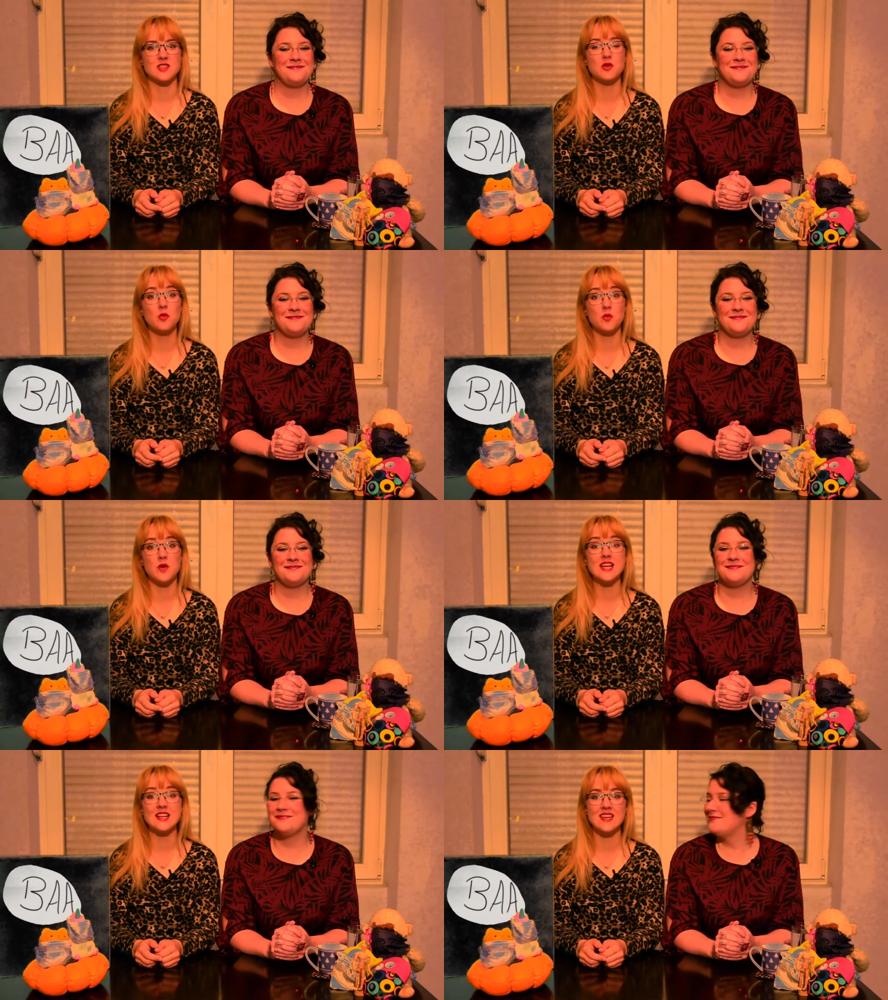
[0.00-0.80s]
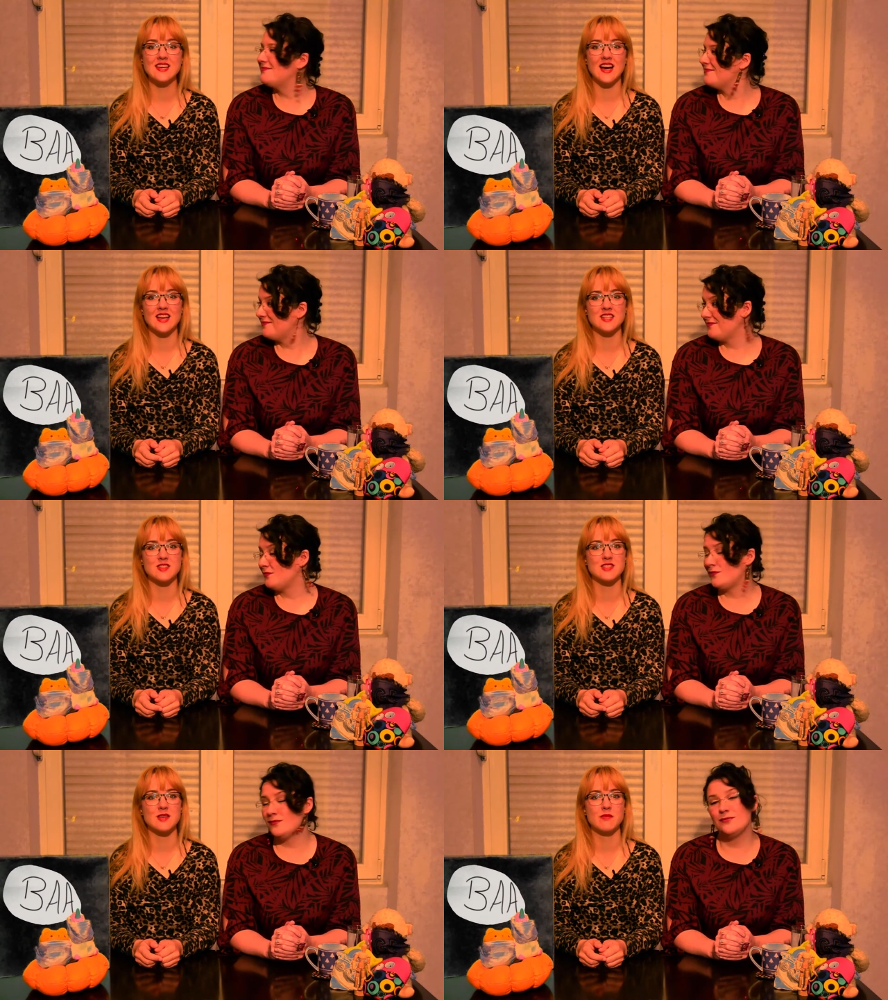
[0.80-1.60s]
Speaker 1: your weekly guide
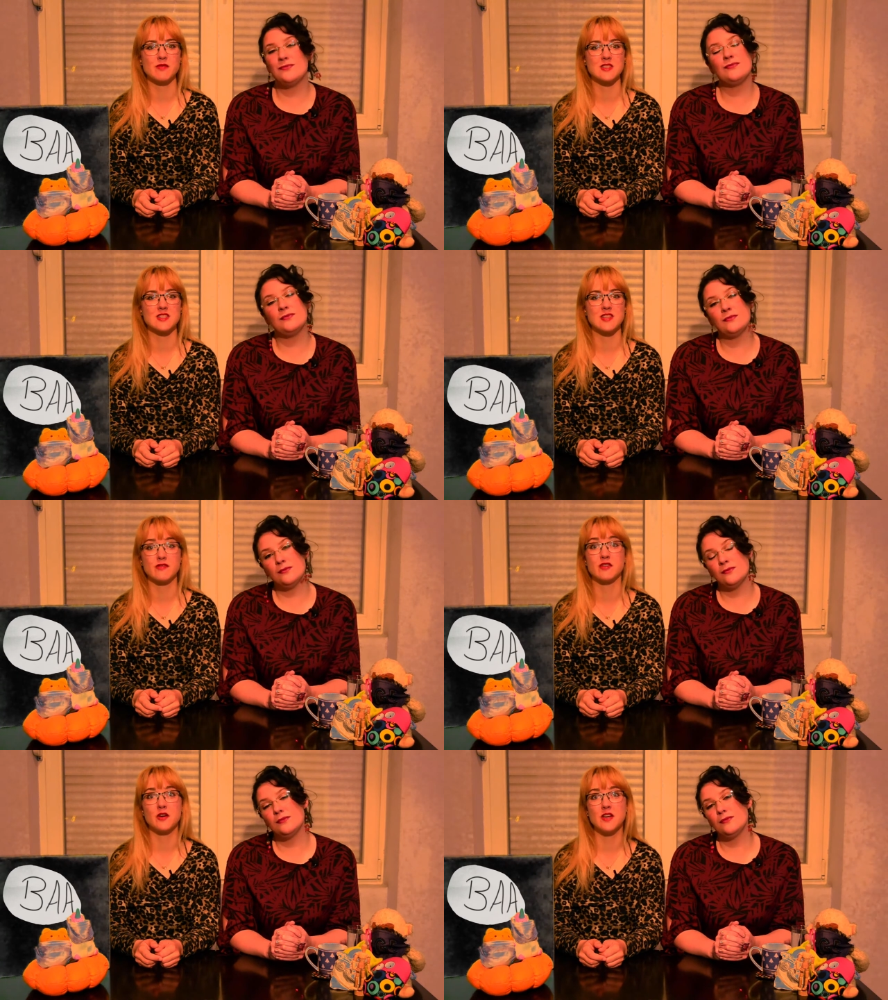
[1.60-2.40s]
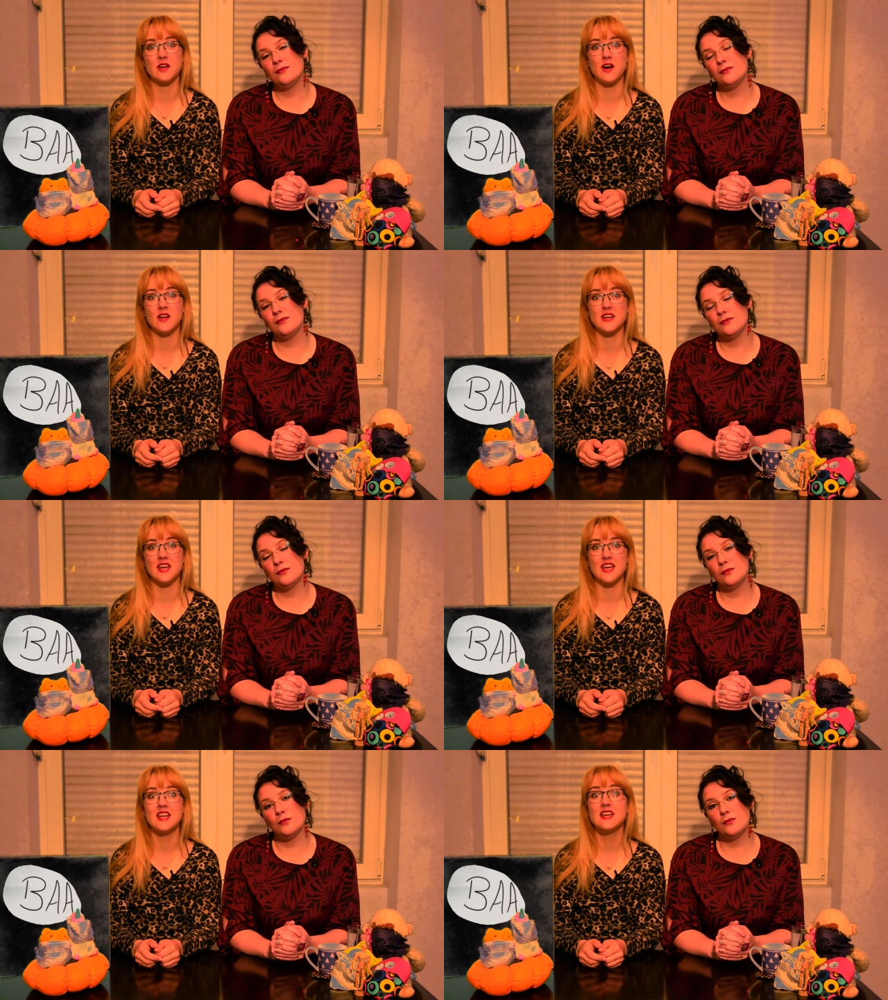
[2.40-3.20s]
to some of the stuff going on
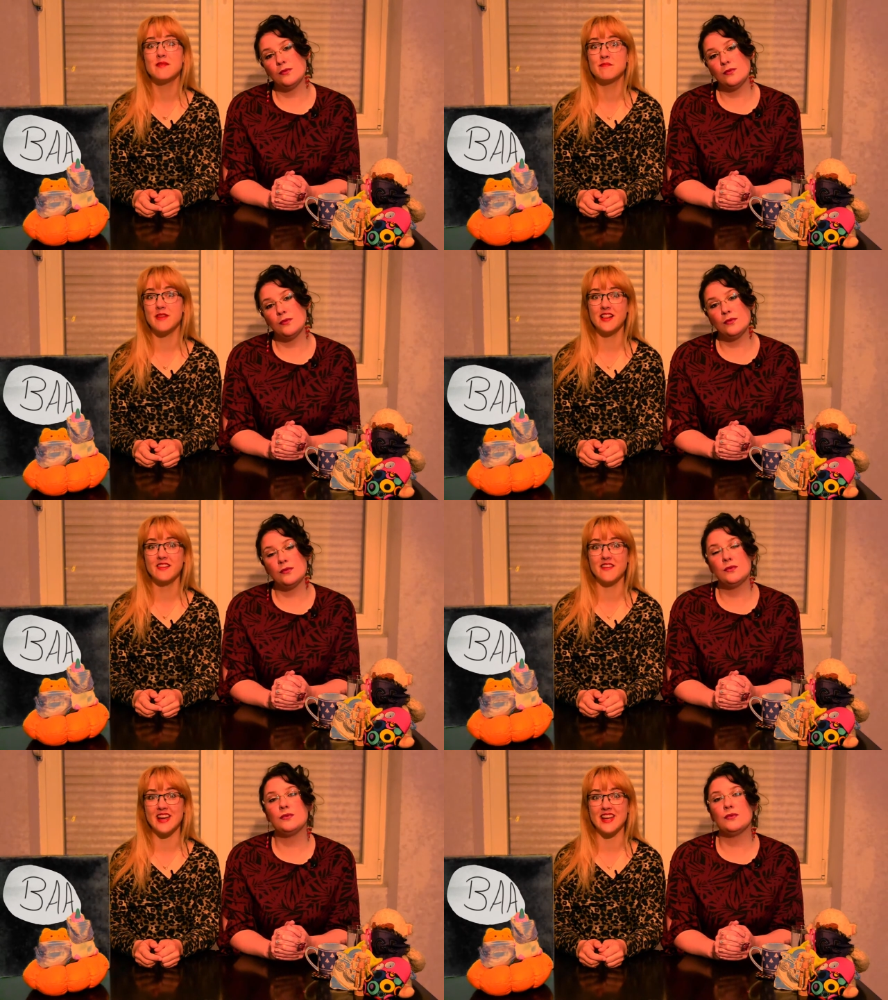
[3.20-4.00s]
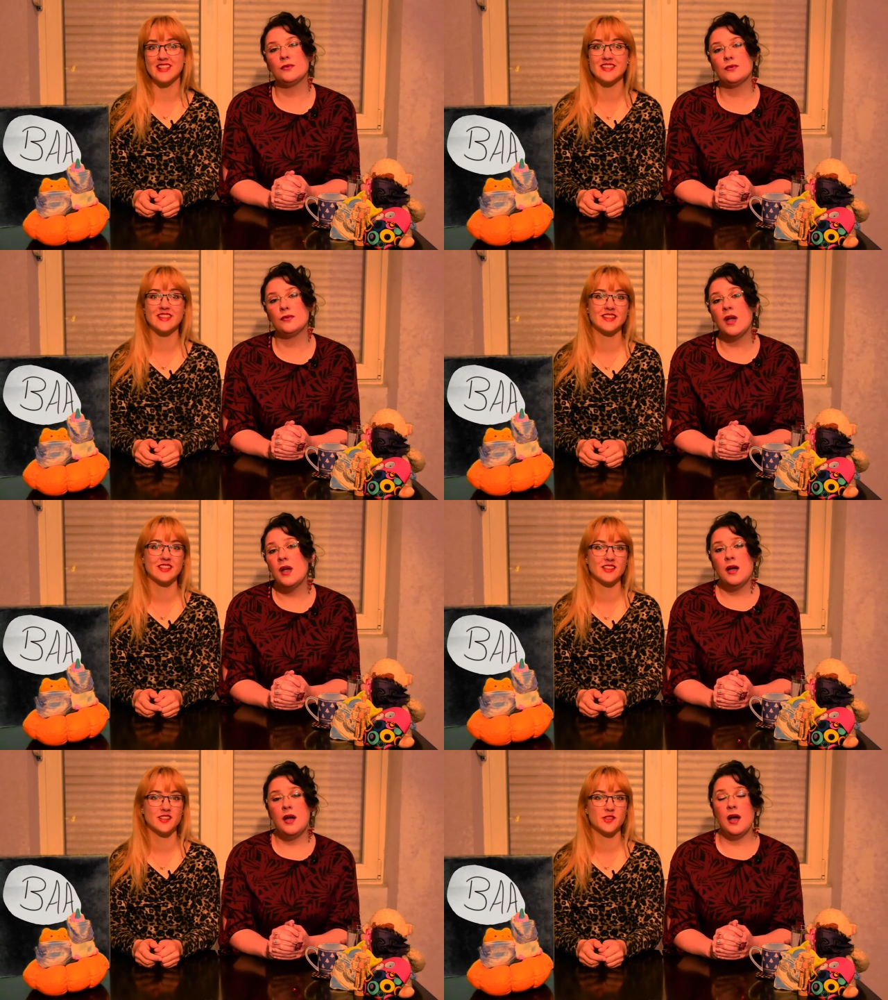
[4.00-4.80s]
in Belgrade.
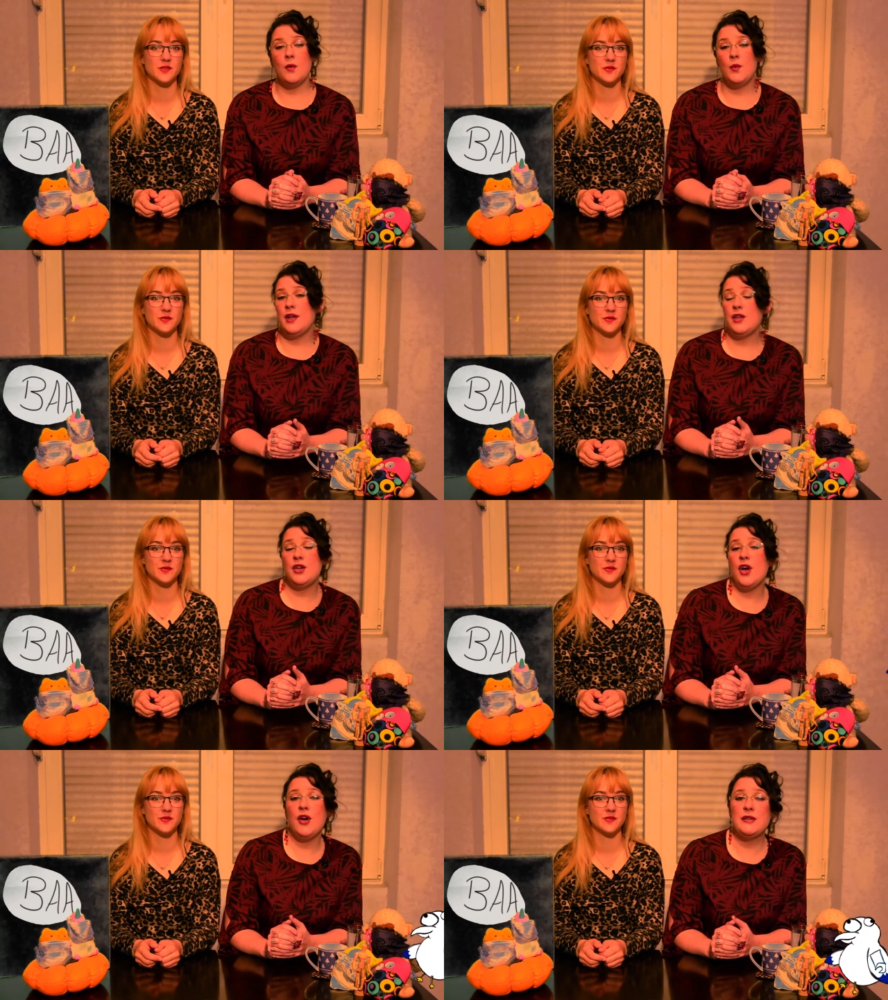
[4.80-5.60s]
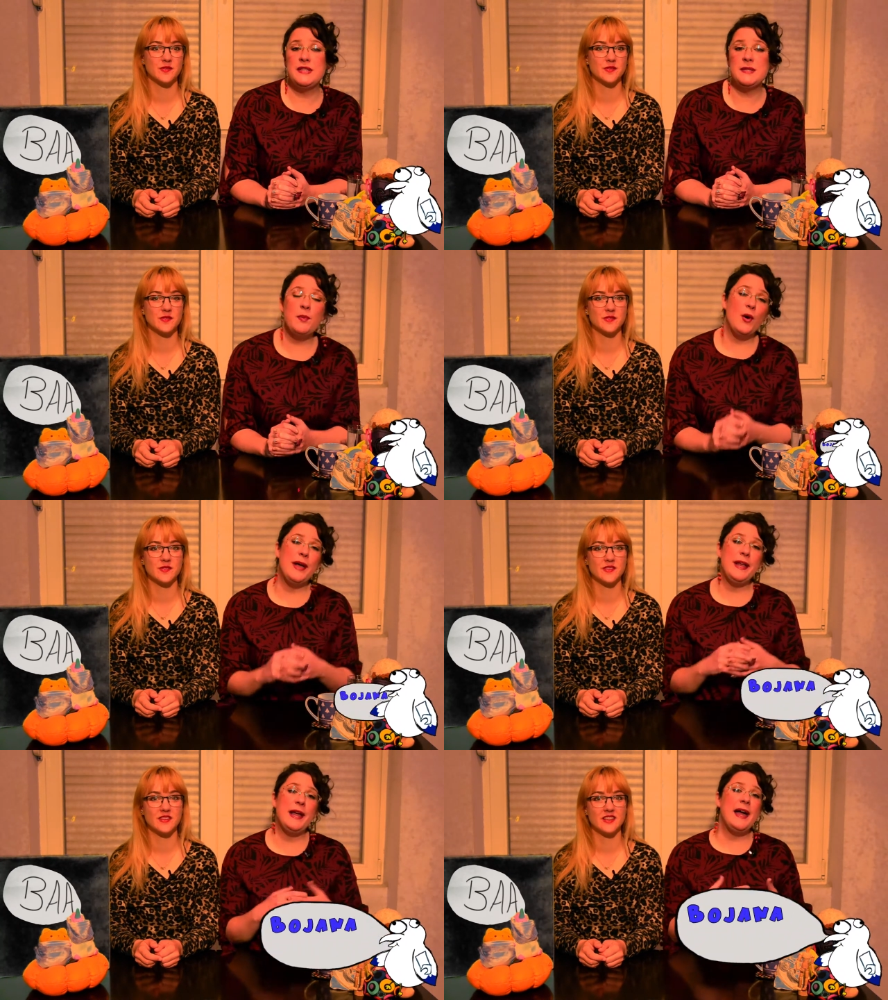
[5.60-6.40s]
Uh, we are your hosts,
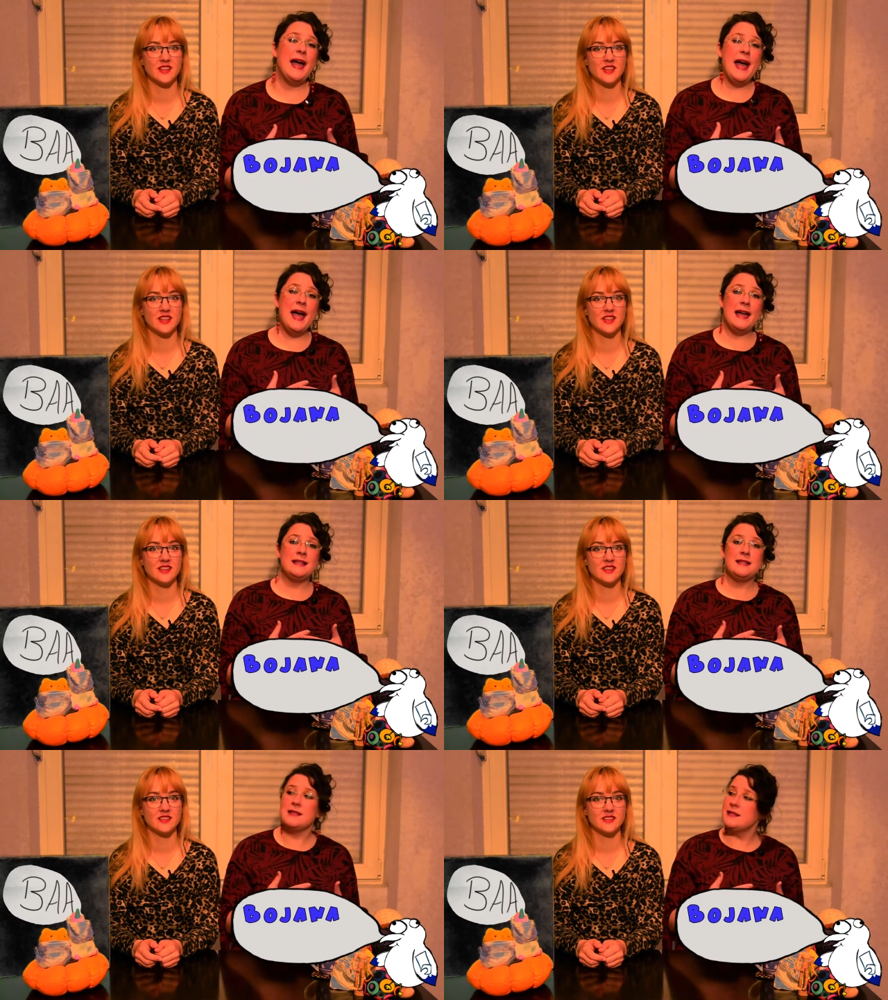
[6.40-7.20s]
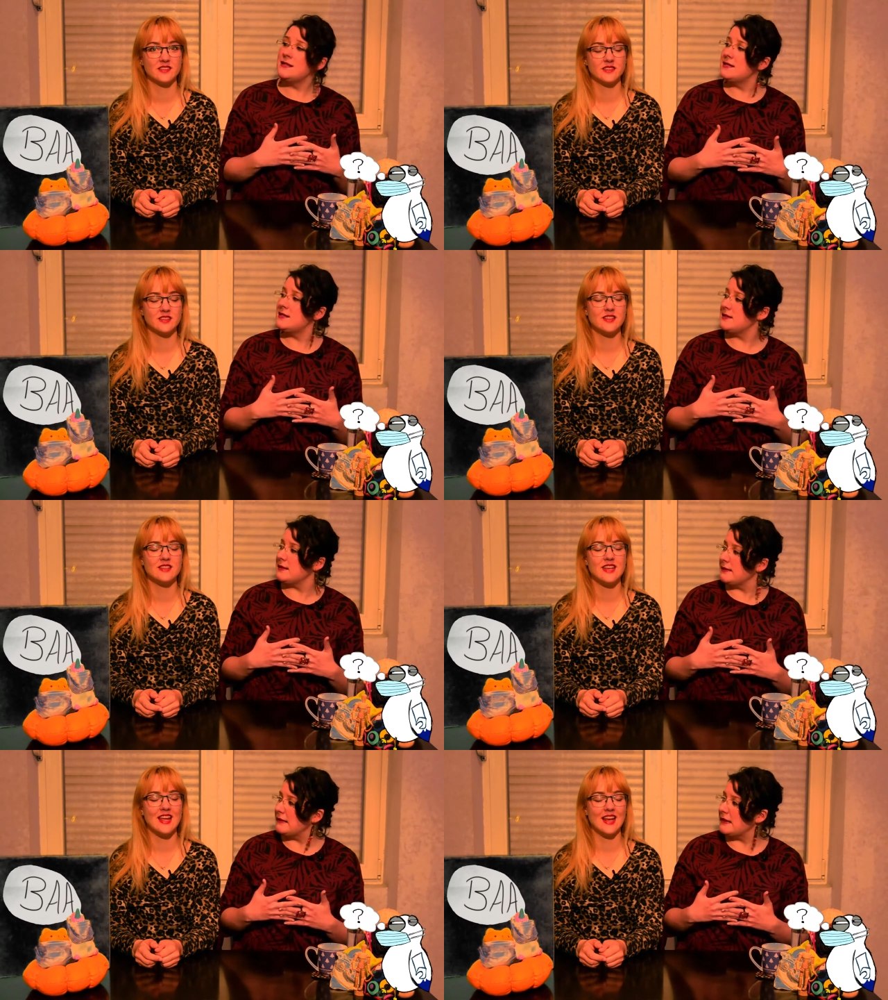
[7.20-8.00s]
Boyana and
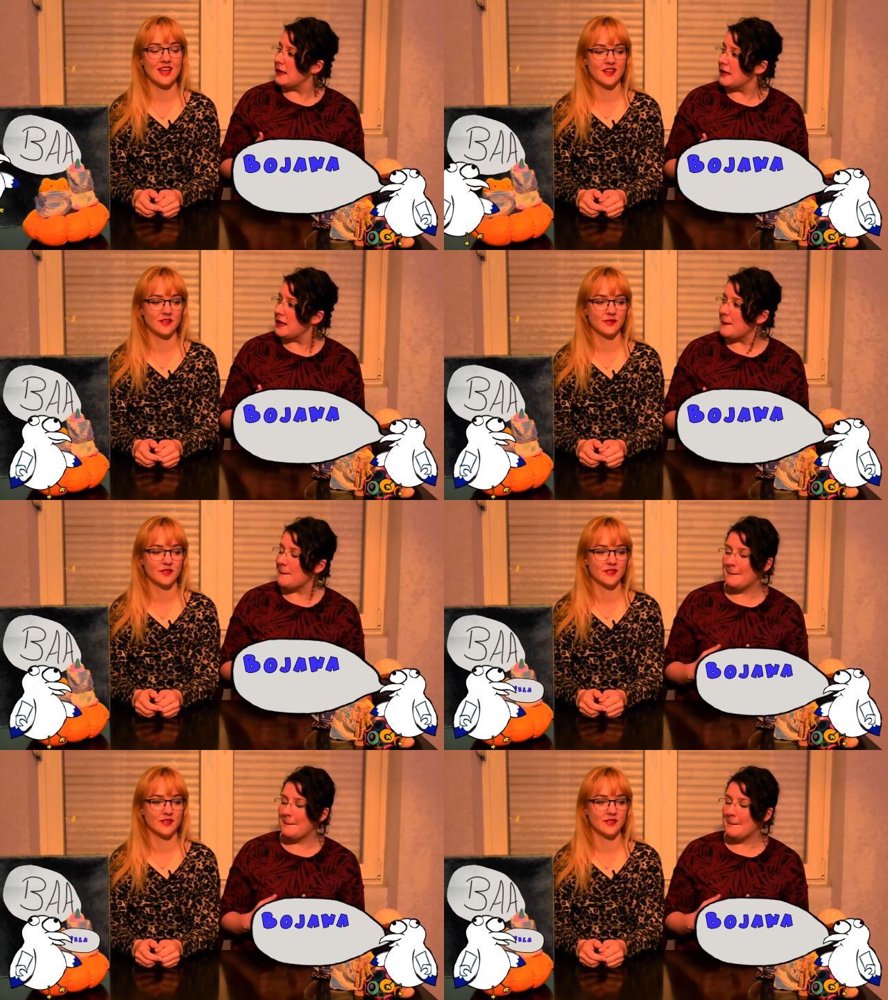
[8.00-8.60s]
Nella.